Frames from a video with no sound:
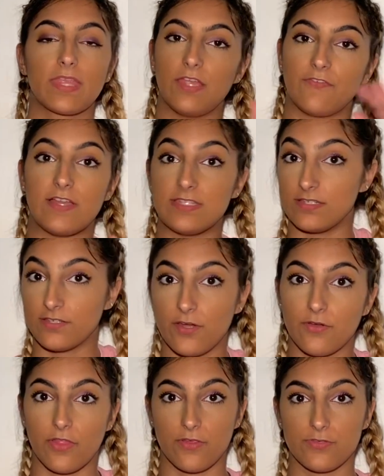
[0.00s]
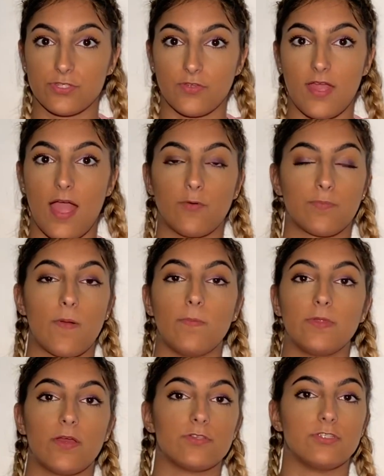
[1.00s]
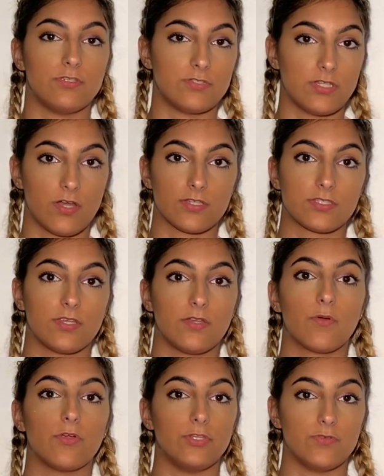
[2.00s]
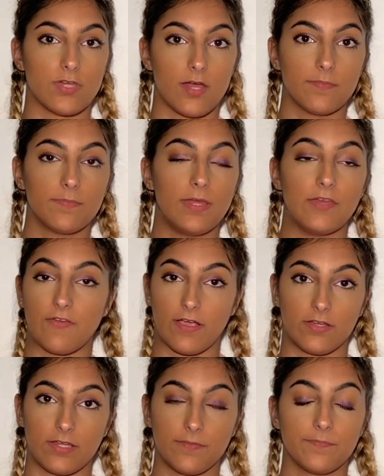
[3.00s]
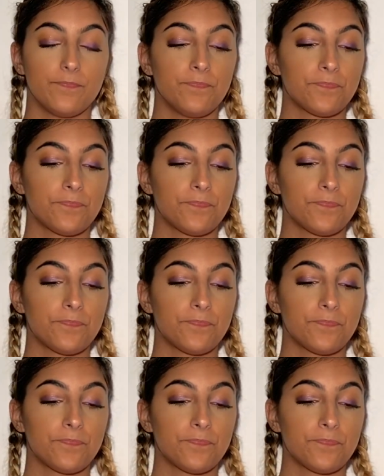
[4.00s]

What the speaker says: If I didn't go to those 3, I would probably go to UT Austin or UW if I got in.